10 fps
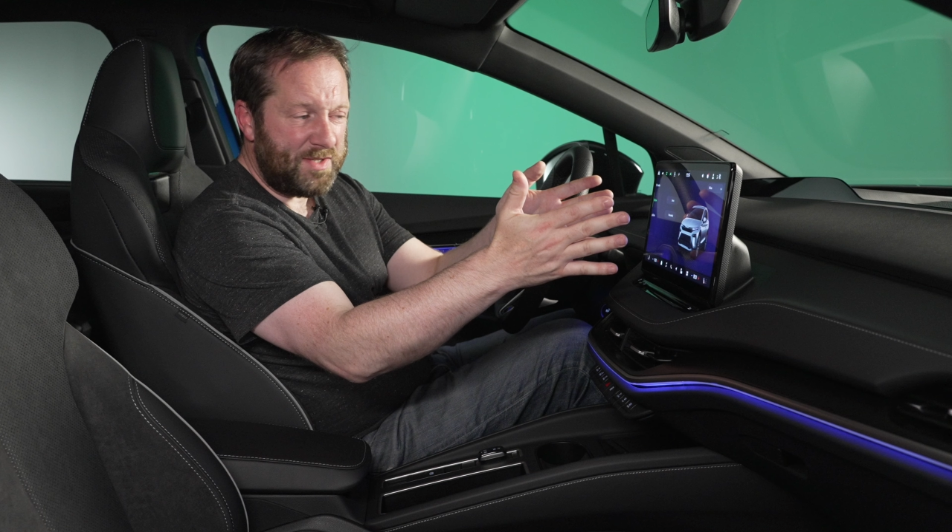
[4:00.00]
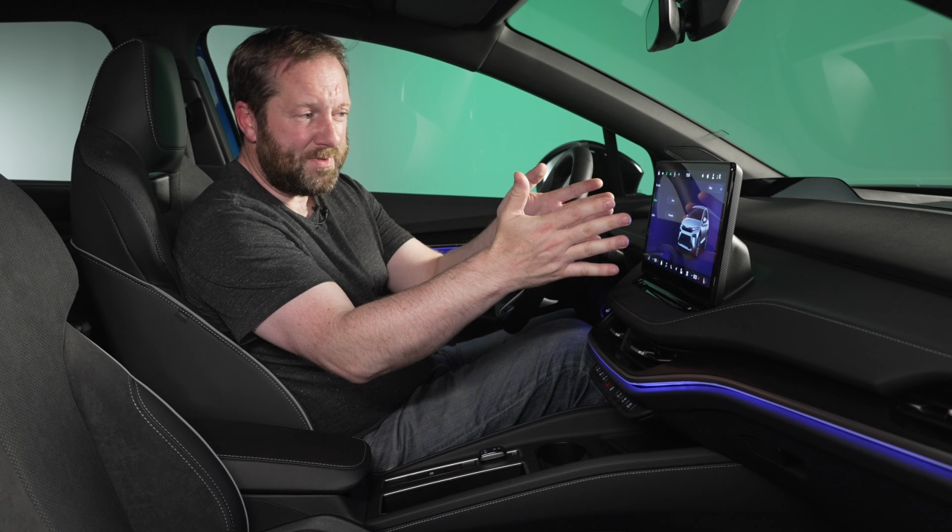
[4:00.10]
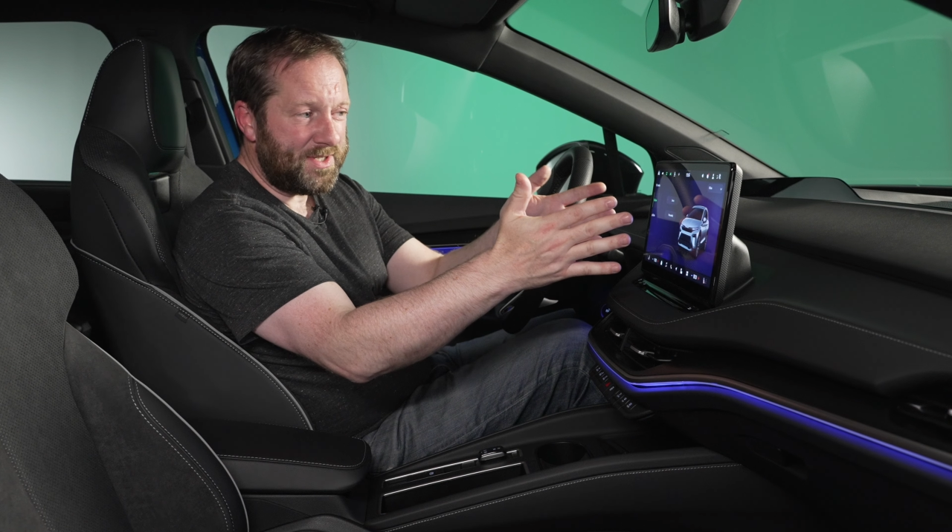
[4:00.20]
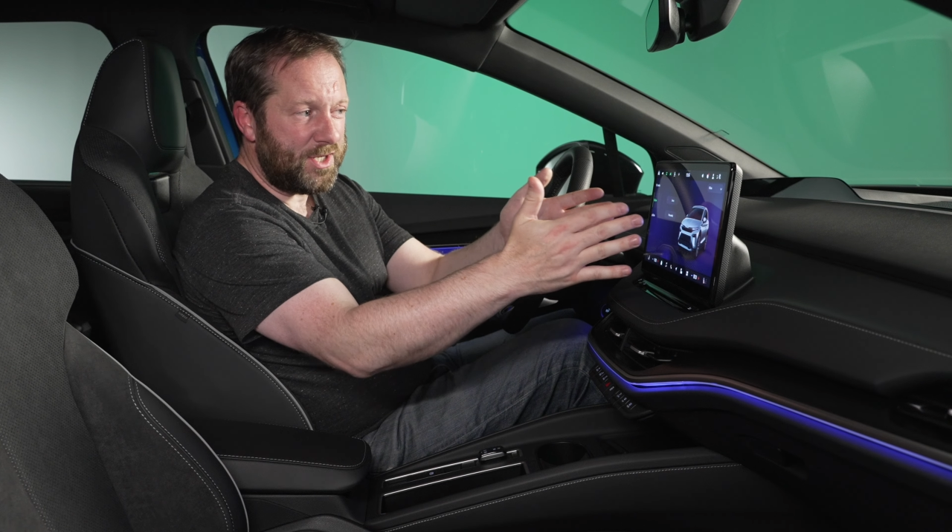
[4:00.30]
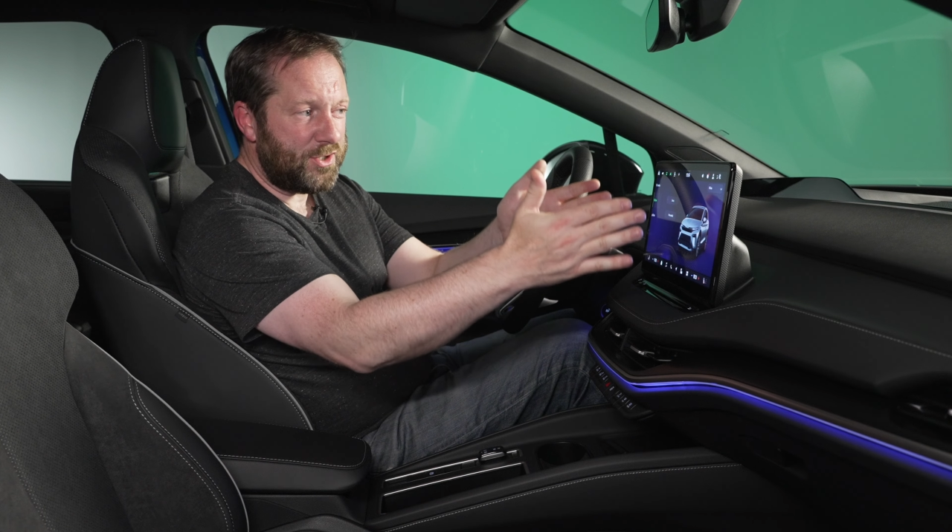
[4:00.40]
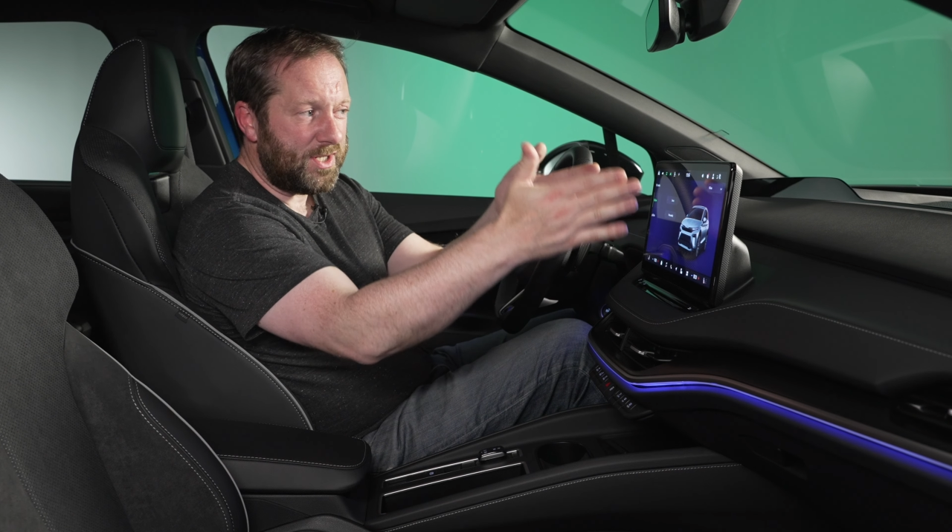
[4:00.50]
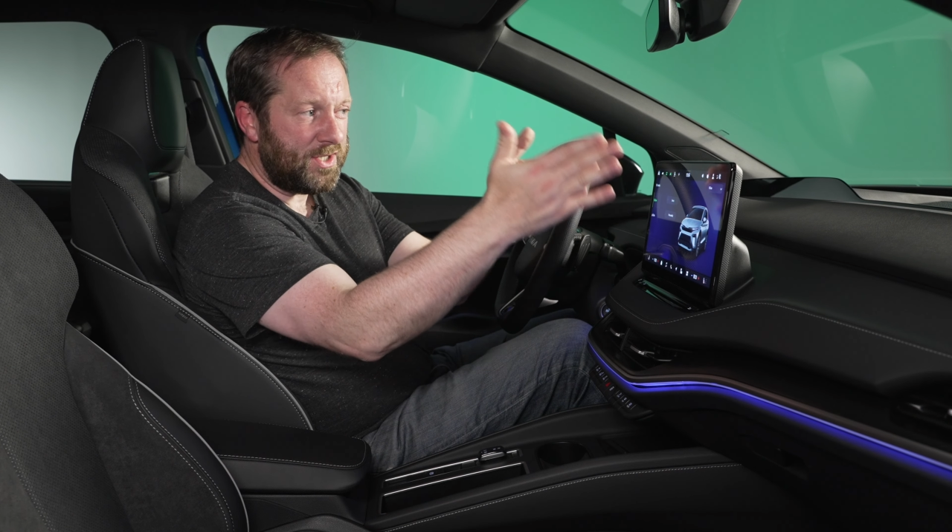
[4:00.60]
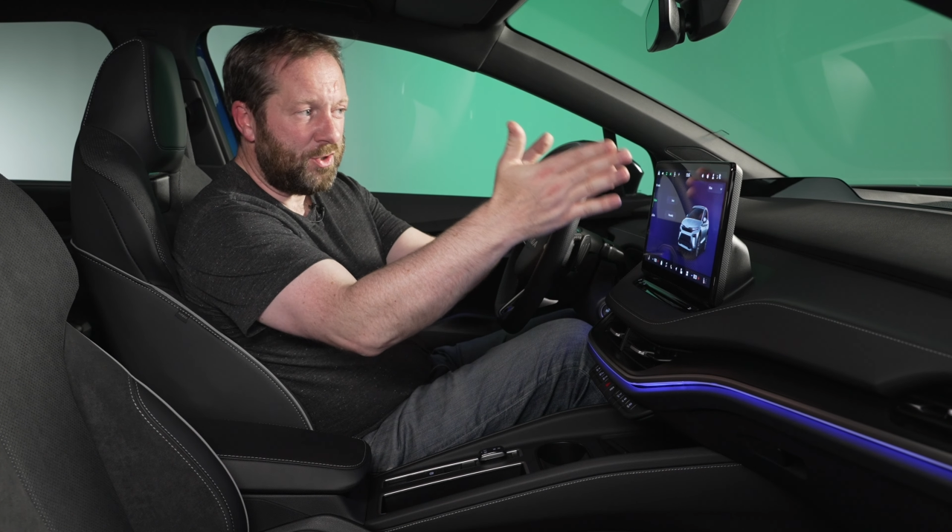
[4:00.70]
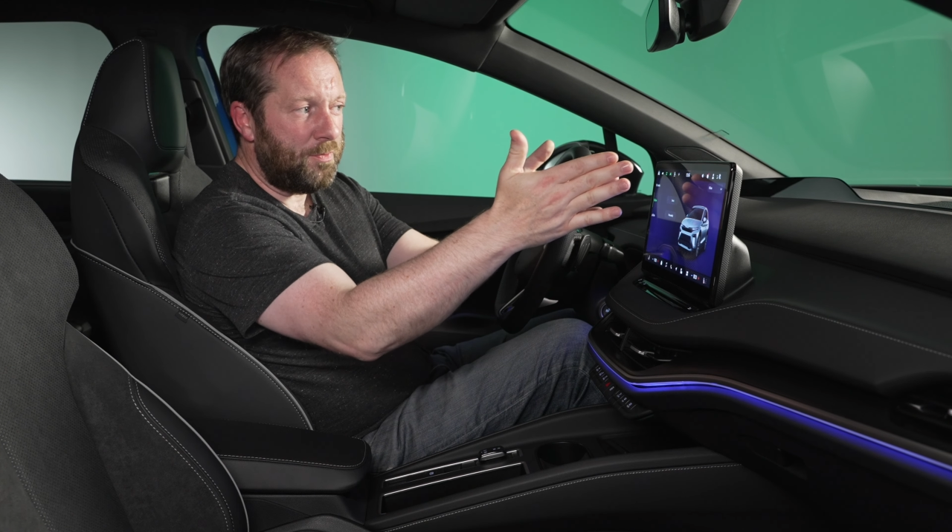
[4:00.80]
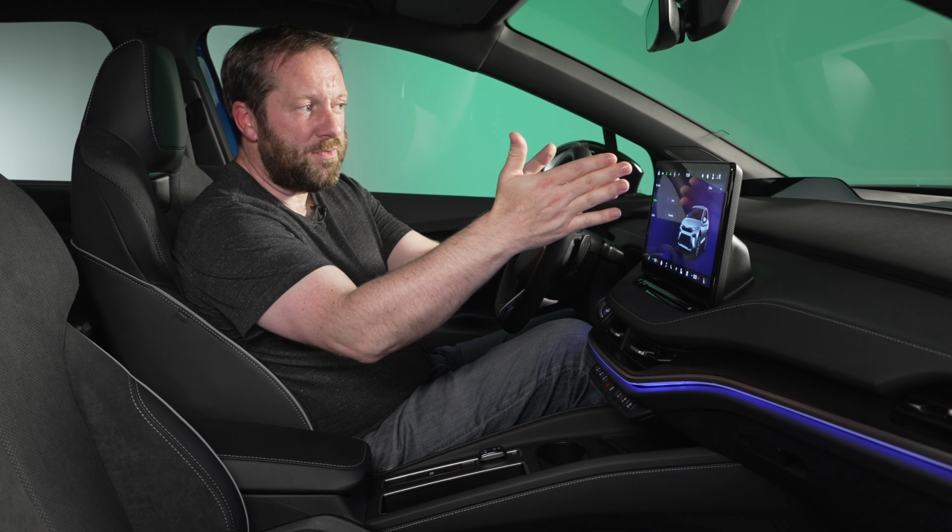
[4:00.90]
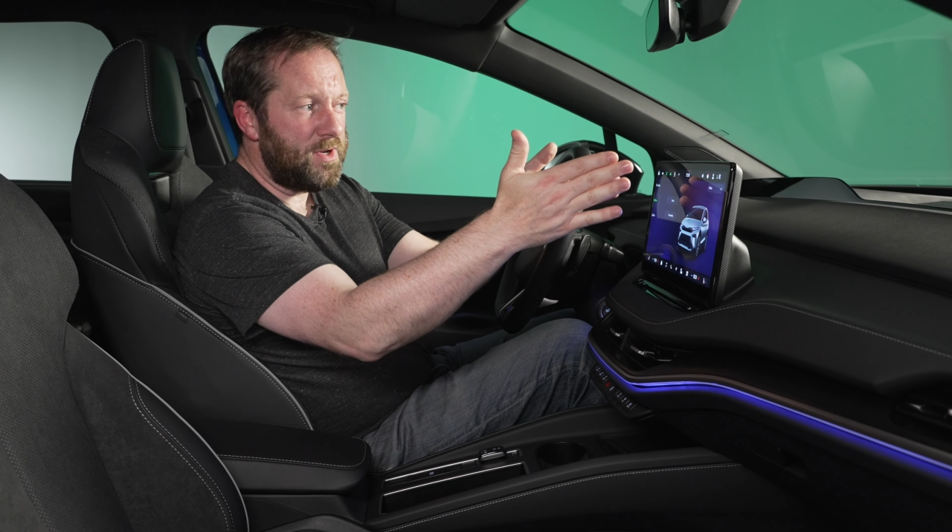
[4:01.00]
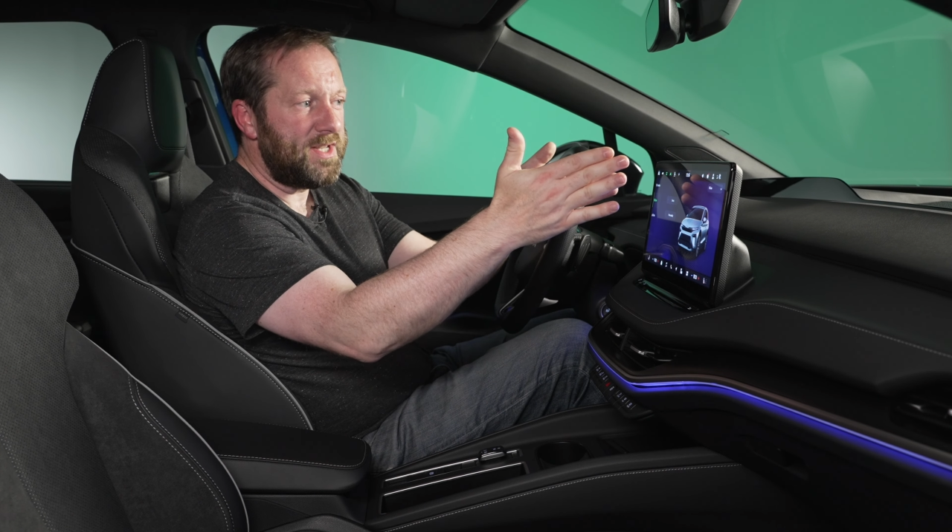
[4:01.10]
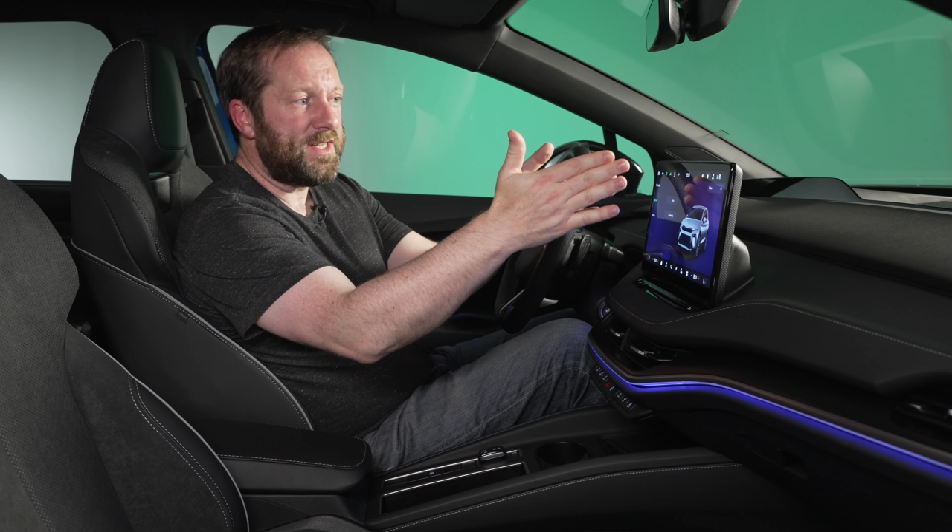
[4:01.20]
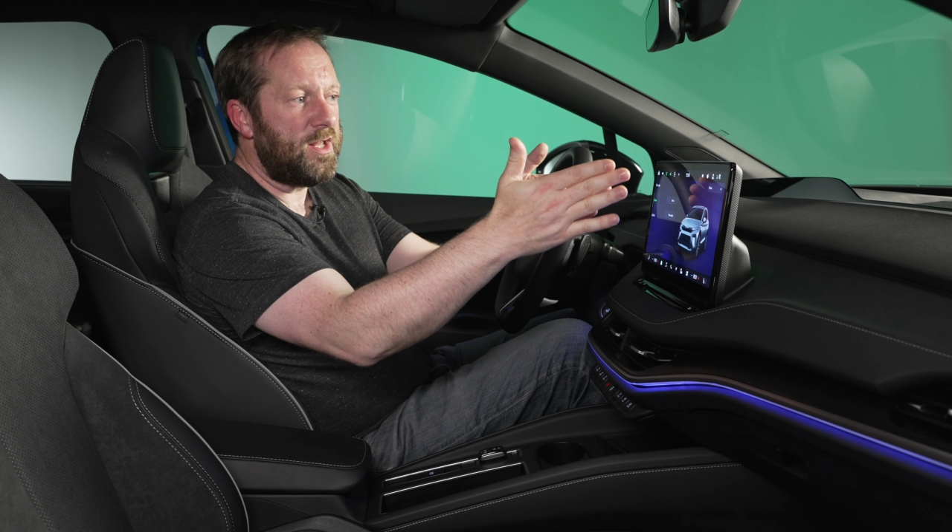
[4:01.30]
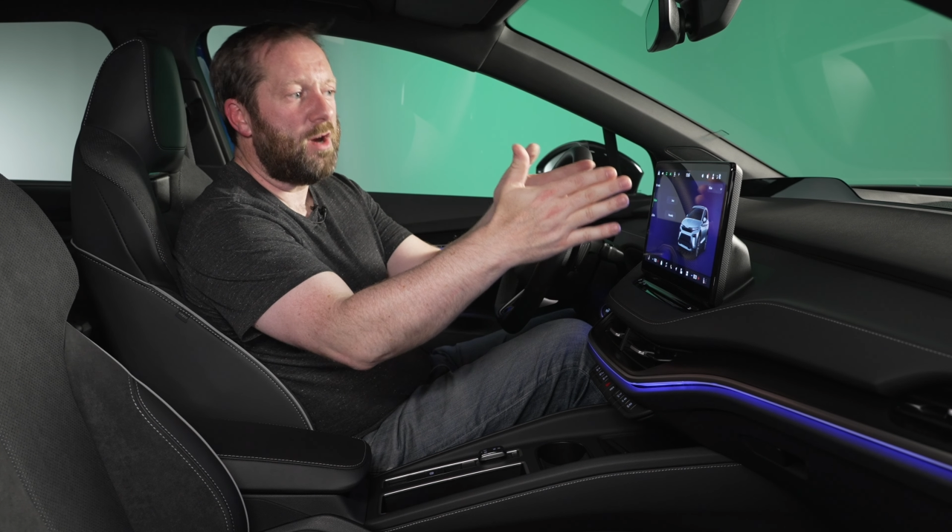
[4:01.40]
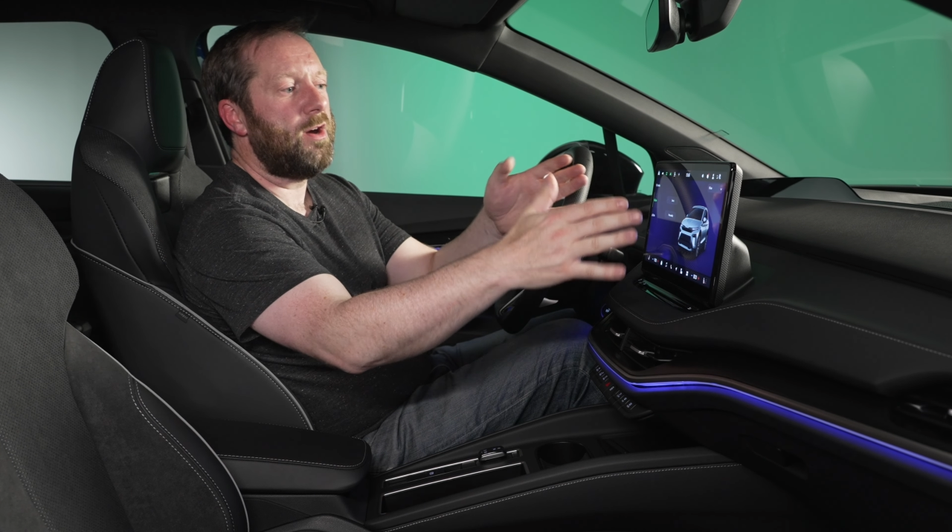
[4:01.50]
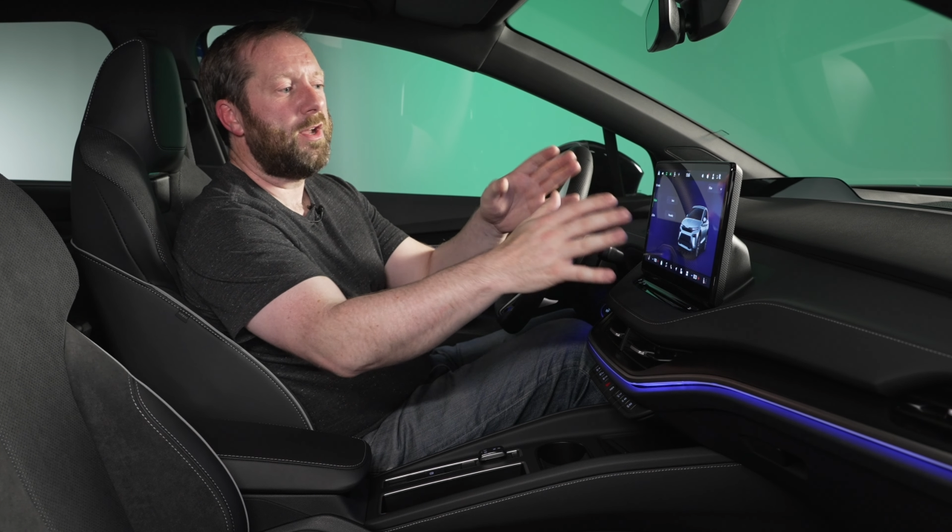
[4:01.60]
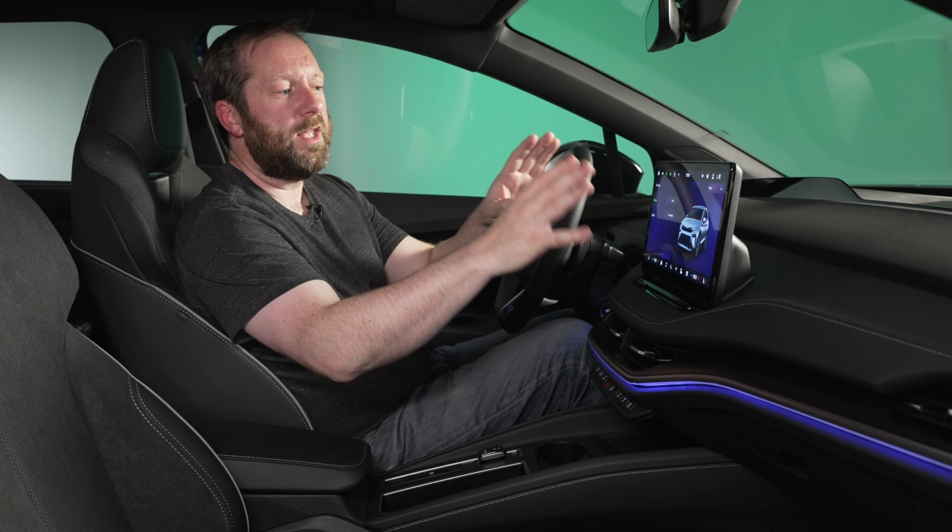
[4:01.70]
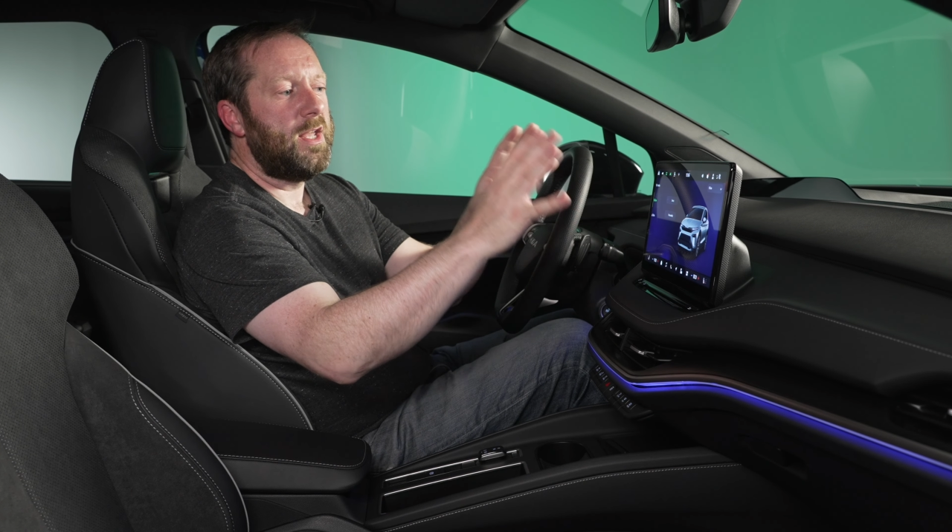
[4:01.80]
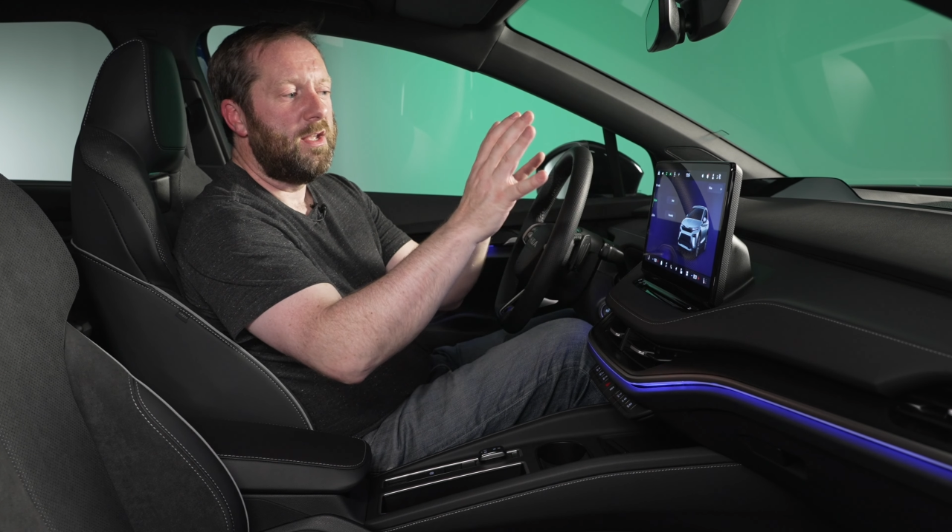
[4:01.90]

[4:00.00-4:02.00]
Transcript: position, it's up nice and high,